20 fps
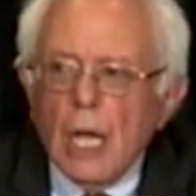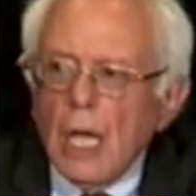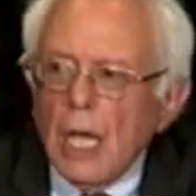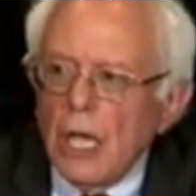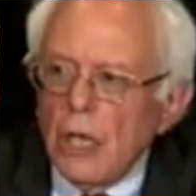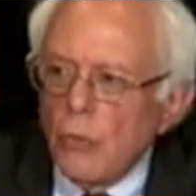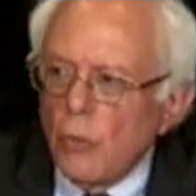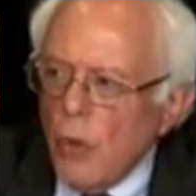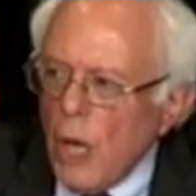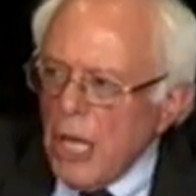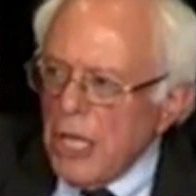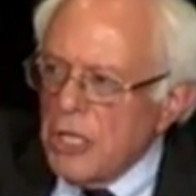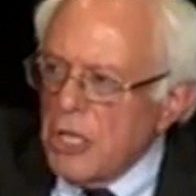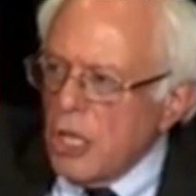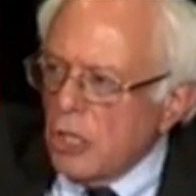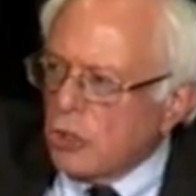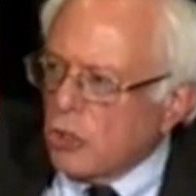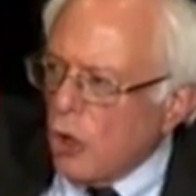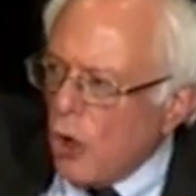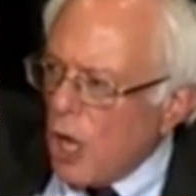And when
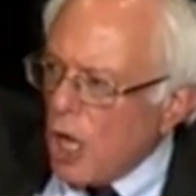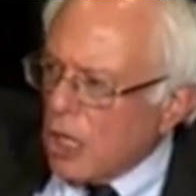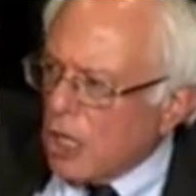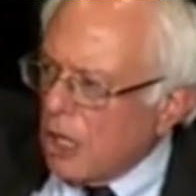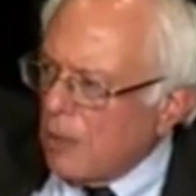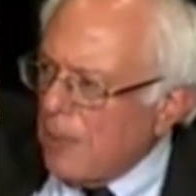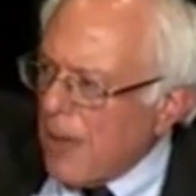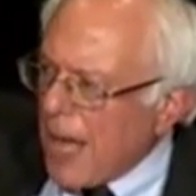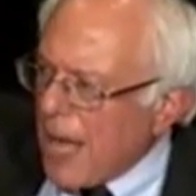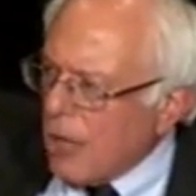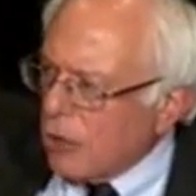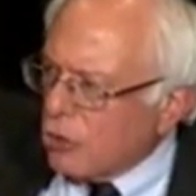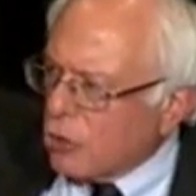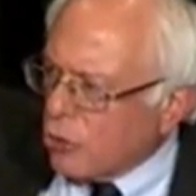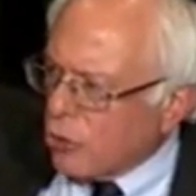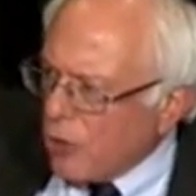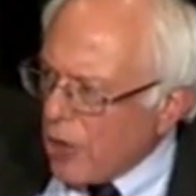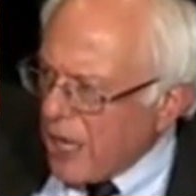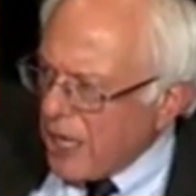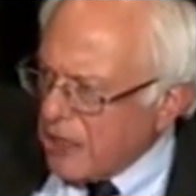you talk about
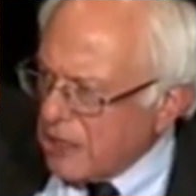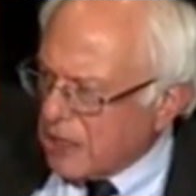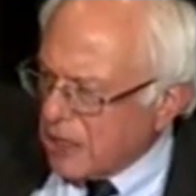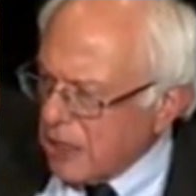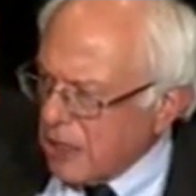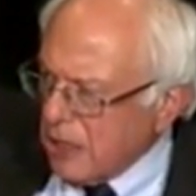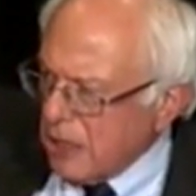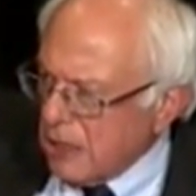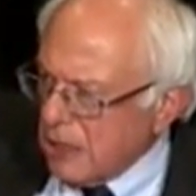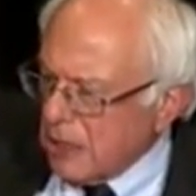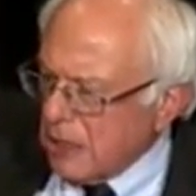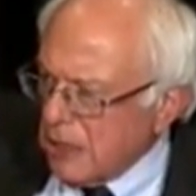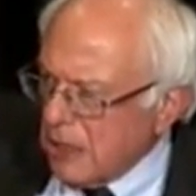crazy,